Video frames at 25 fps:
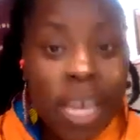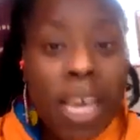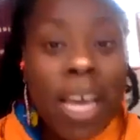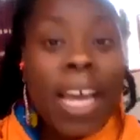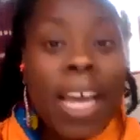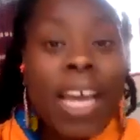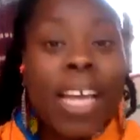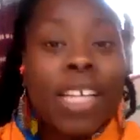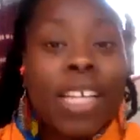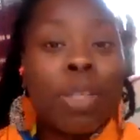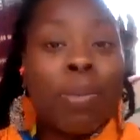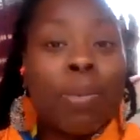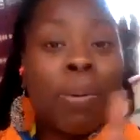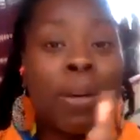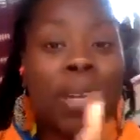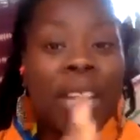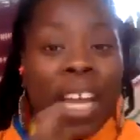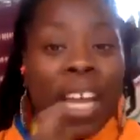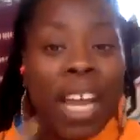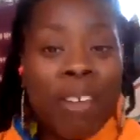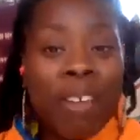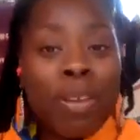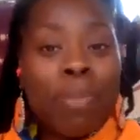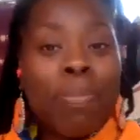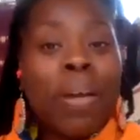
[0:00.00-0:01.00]
and to put
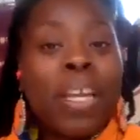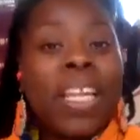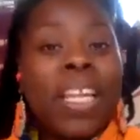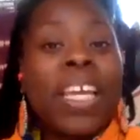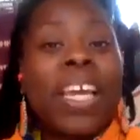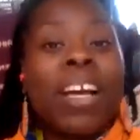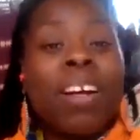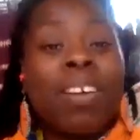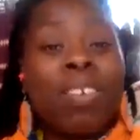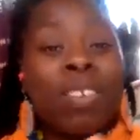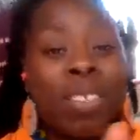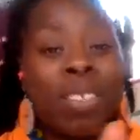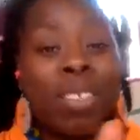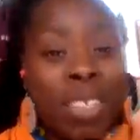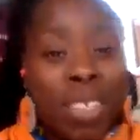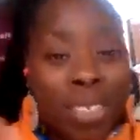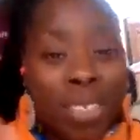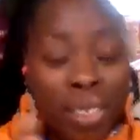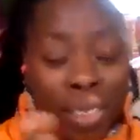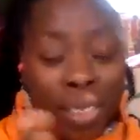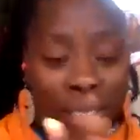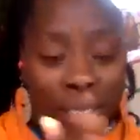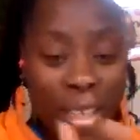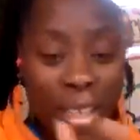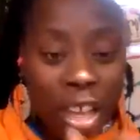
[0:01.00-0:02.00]
everybody
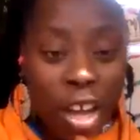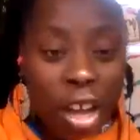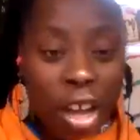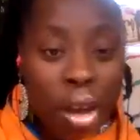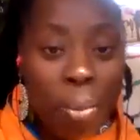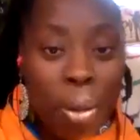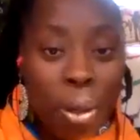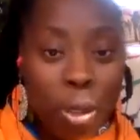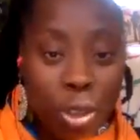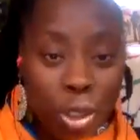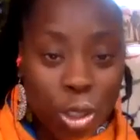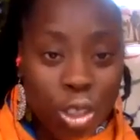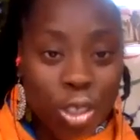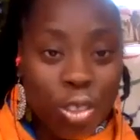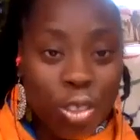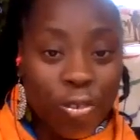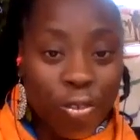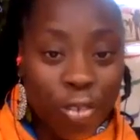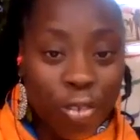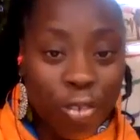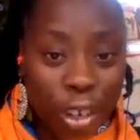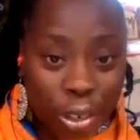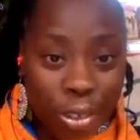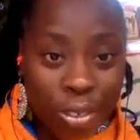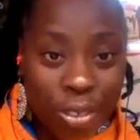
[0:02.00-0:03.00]
else's emotions
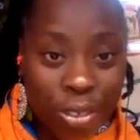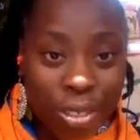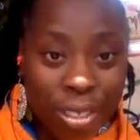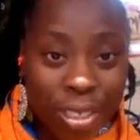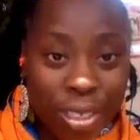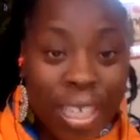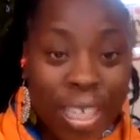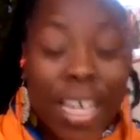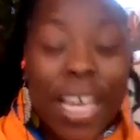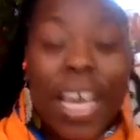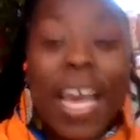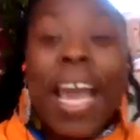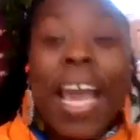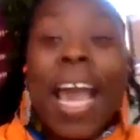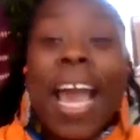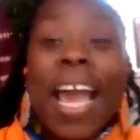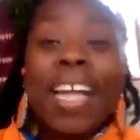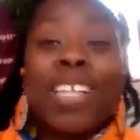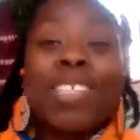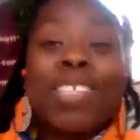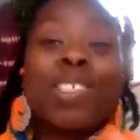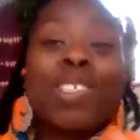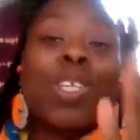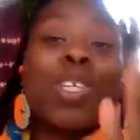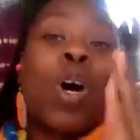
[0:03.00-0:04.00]
first.
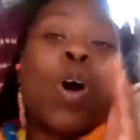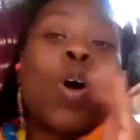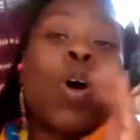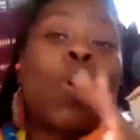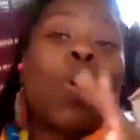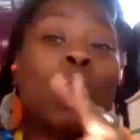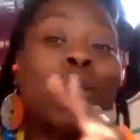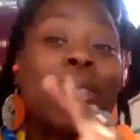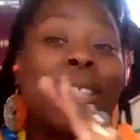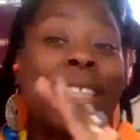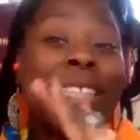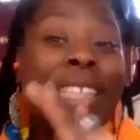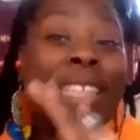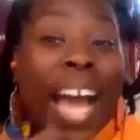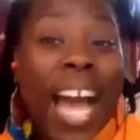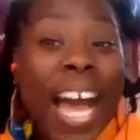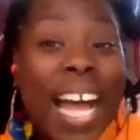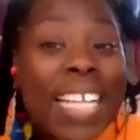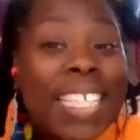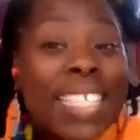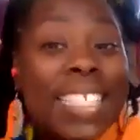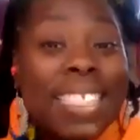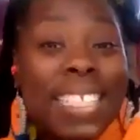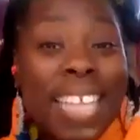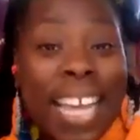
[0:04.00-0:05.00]
And so not
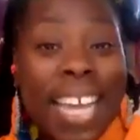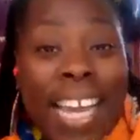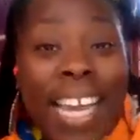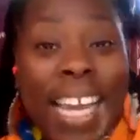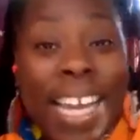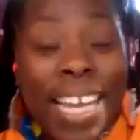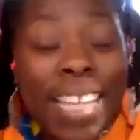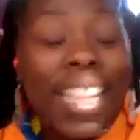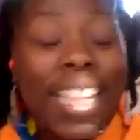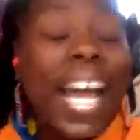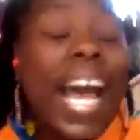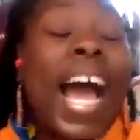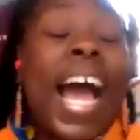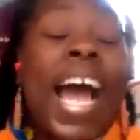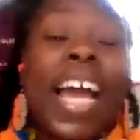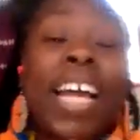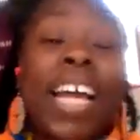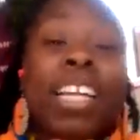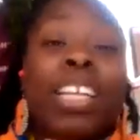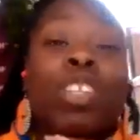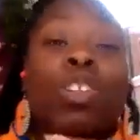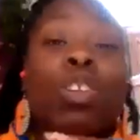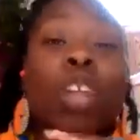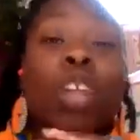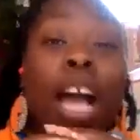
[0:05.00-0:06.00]
saying that I
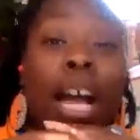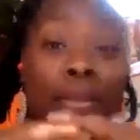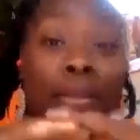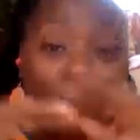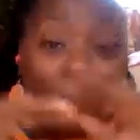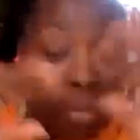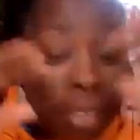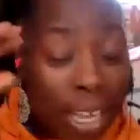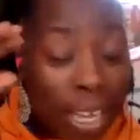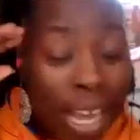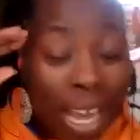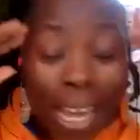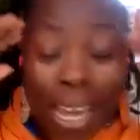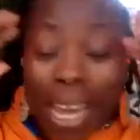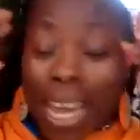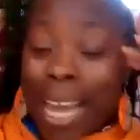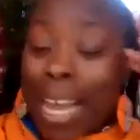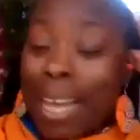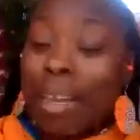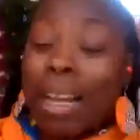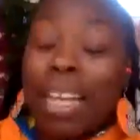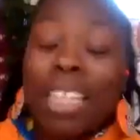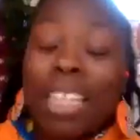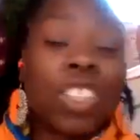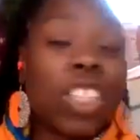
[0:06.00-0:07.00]

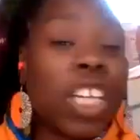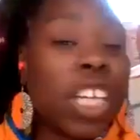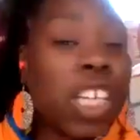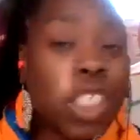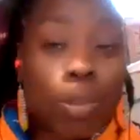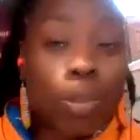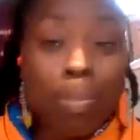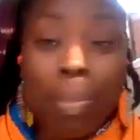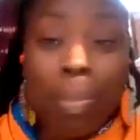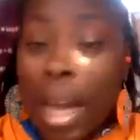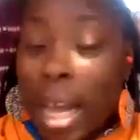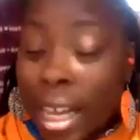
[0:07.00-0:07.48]
changed my,